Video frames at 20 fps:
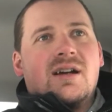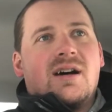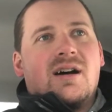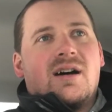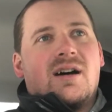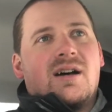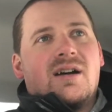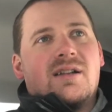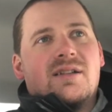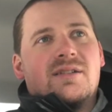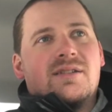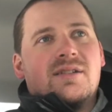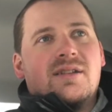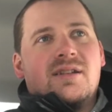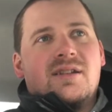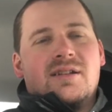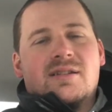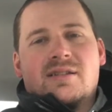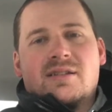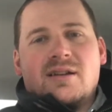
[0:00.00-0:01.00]

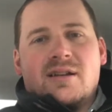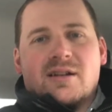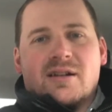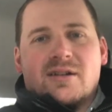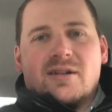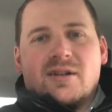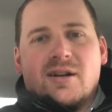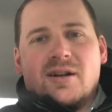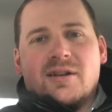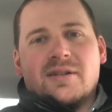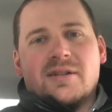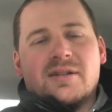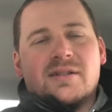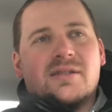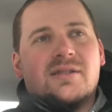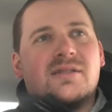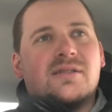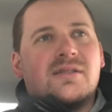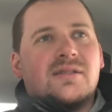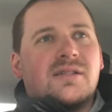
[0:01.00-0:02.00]
and it's kind of crowded,
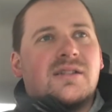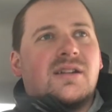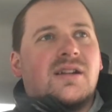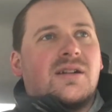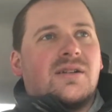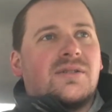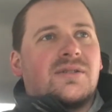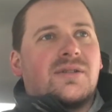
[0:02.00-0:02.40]
you know,